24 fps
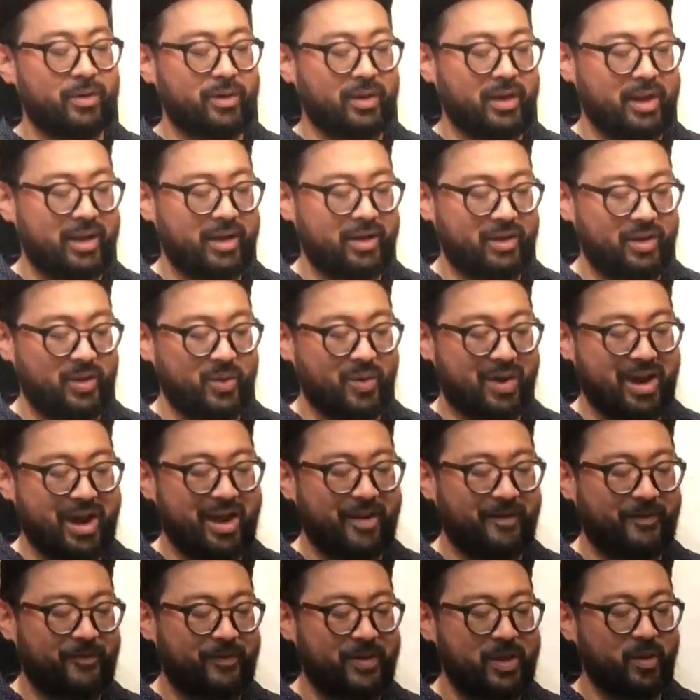and you'll kind
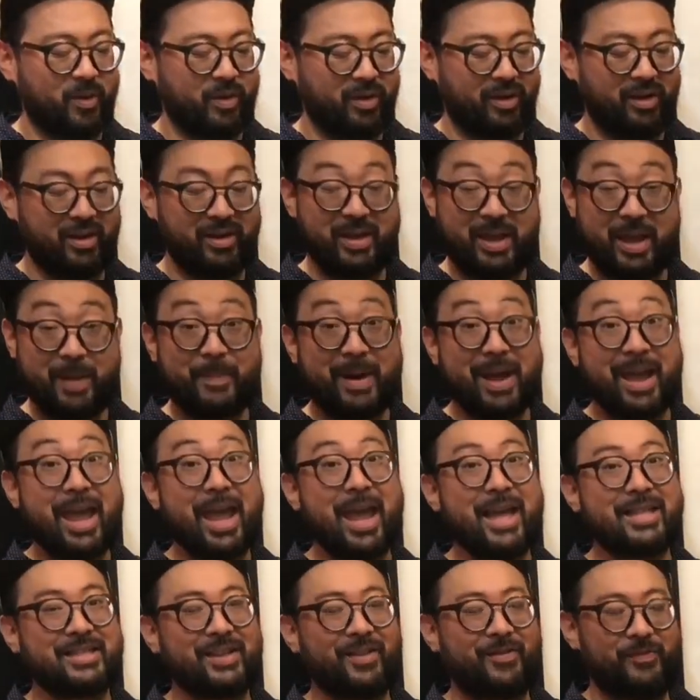of feel in my
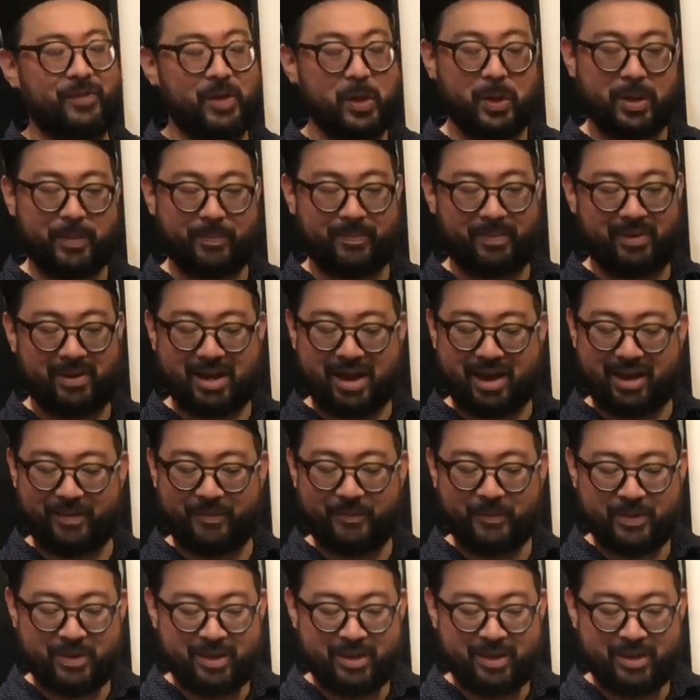hands, I feel them kind of